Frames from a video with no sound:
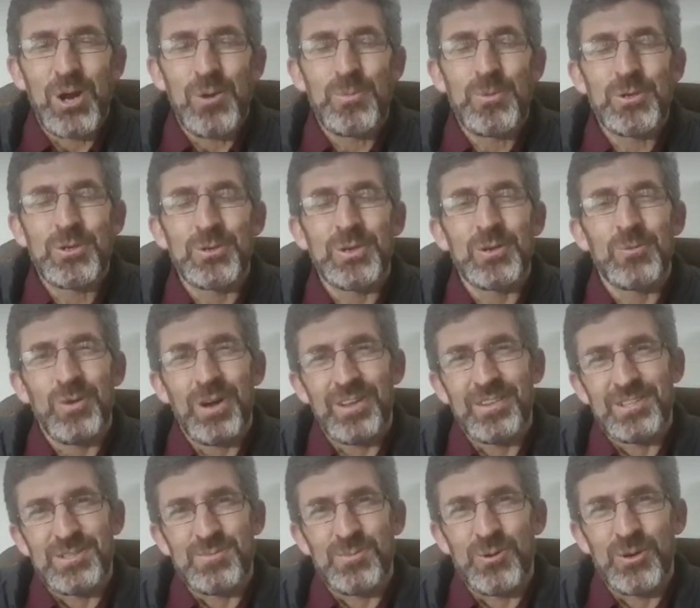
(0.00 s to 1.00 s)
Hope you're doing
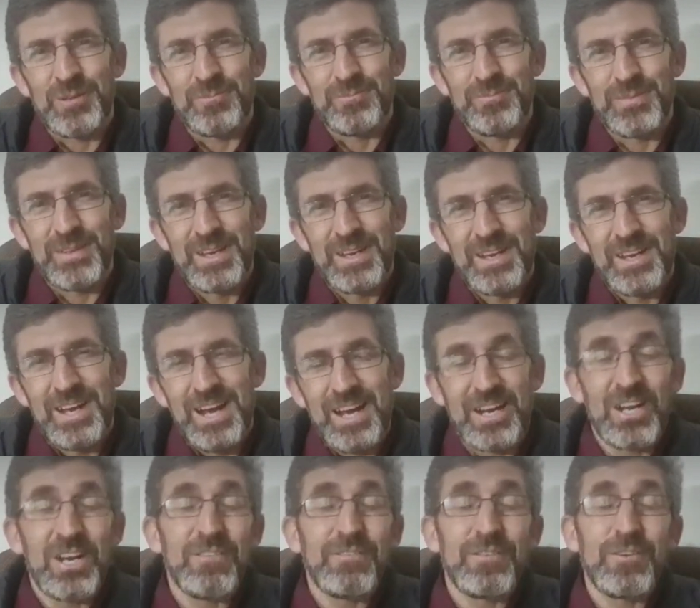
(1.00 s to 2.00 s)
well this morning. I
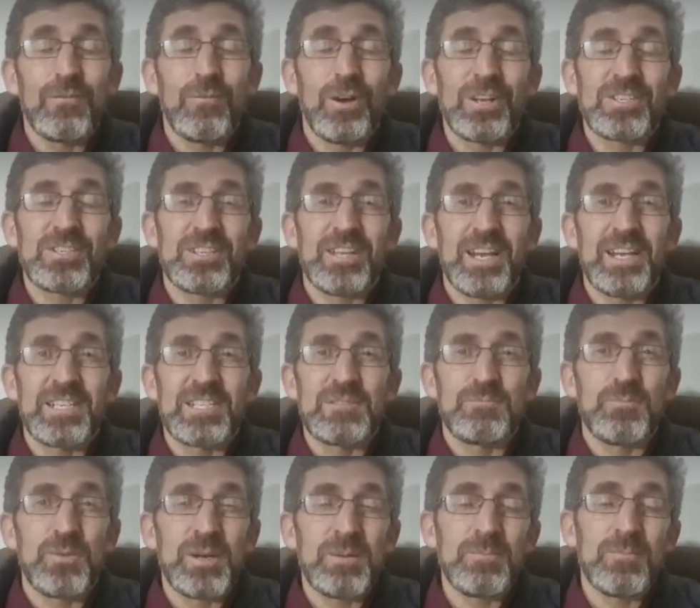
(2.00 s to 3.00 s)
don't know if you've watched a
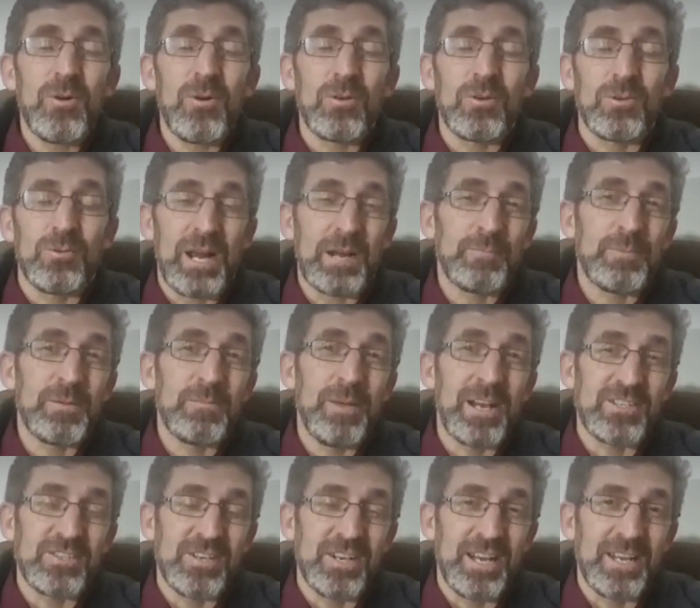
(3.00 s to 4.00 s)
Springbok rugby
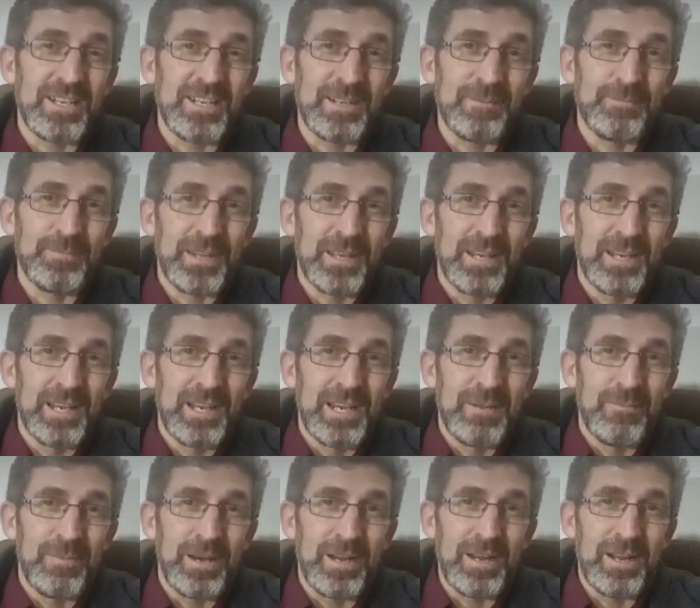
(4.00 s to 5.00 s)
match lately,
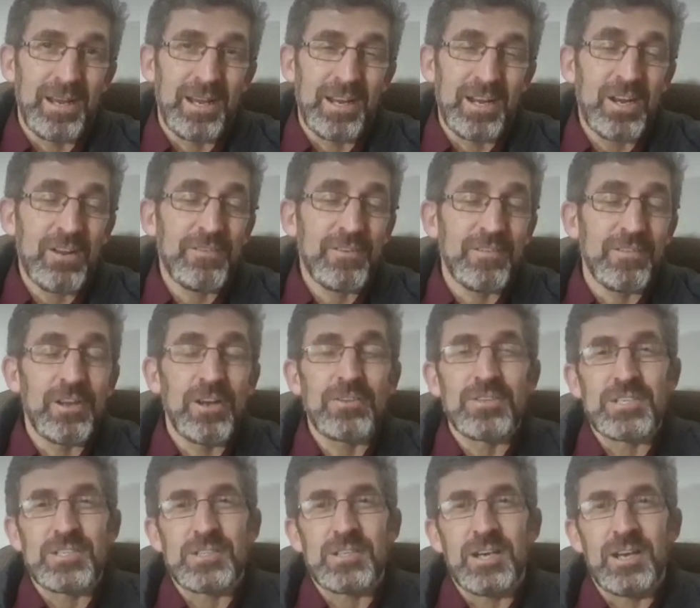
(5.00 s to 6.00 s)
but I don't know if you've
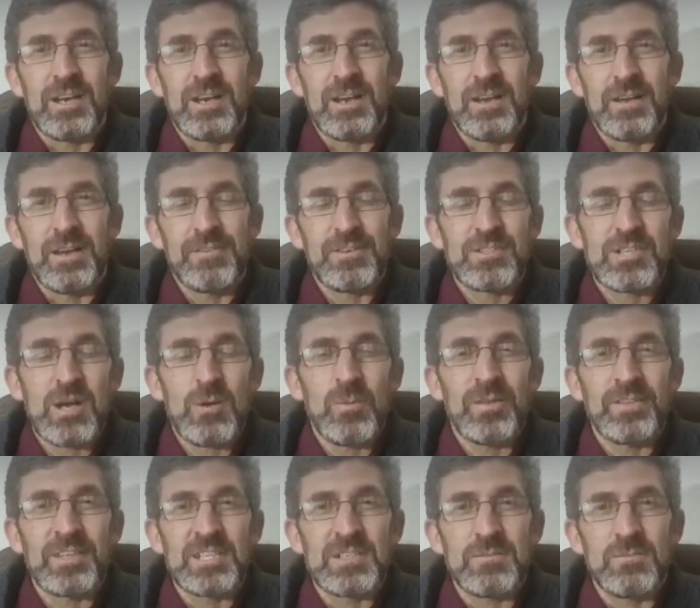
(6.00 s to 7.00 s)
noticed, every time
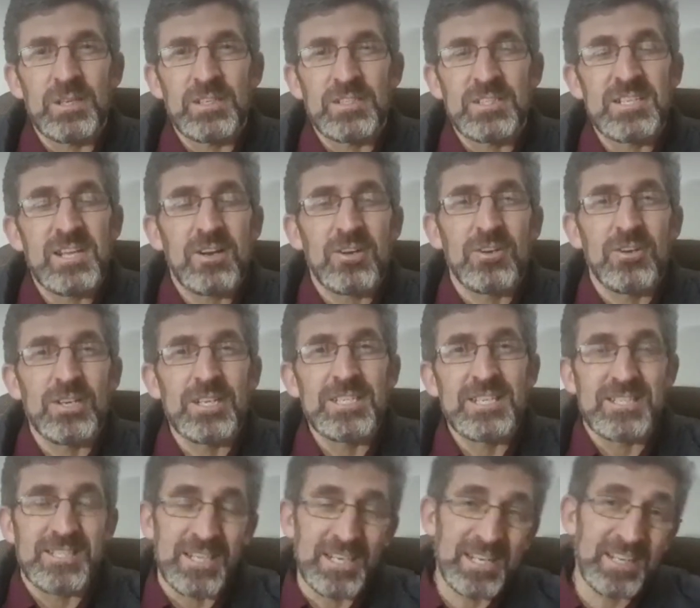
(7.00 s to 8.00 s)
when Siya
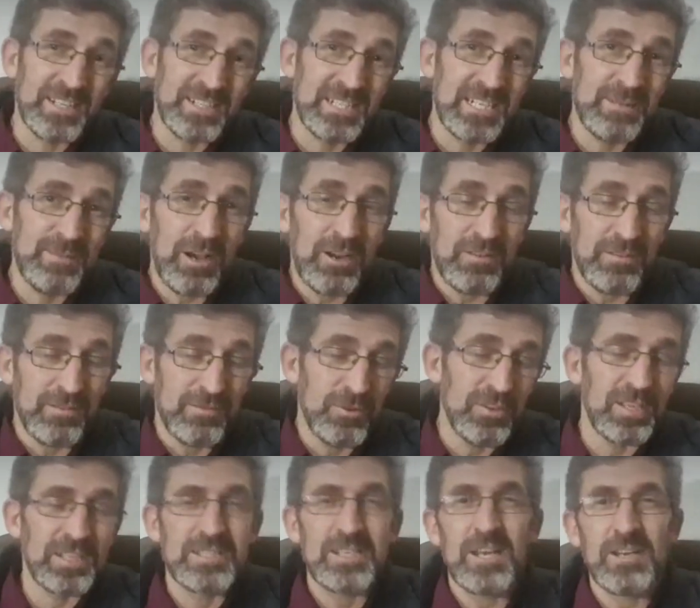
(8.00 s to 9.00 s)
Kolisi is leading the team out of,
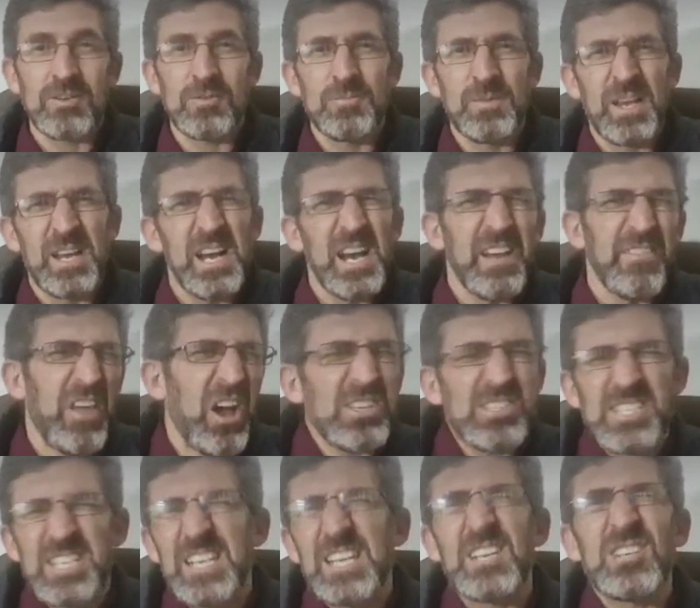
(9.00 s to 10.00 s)
through the tunnel, they are
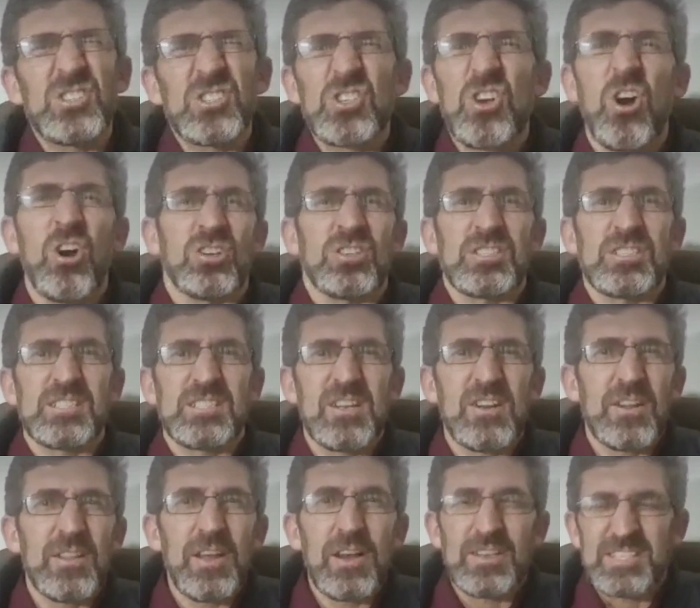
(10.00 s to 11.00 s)
singing songs.
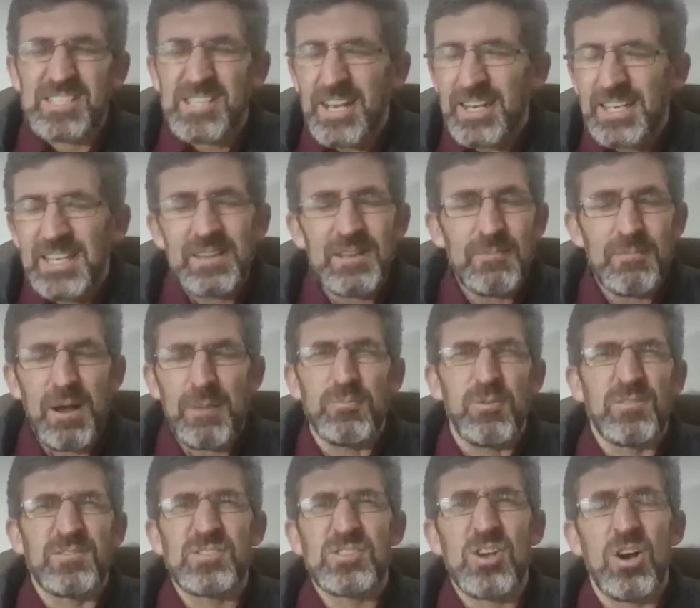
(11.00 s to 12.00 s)
Now they are psyching them
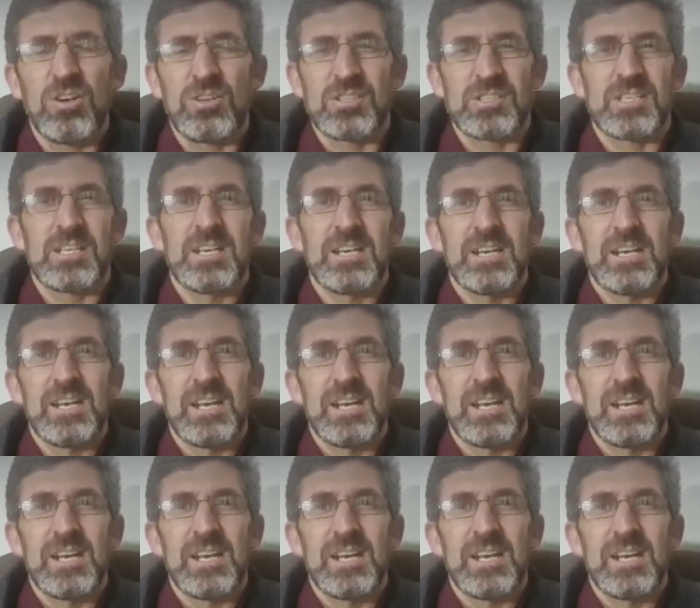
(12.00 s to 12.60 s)
up with songs.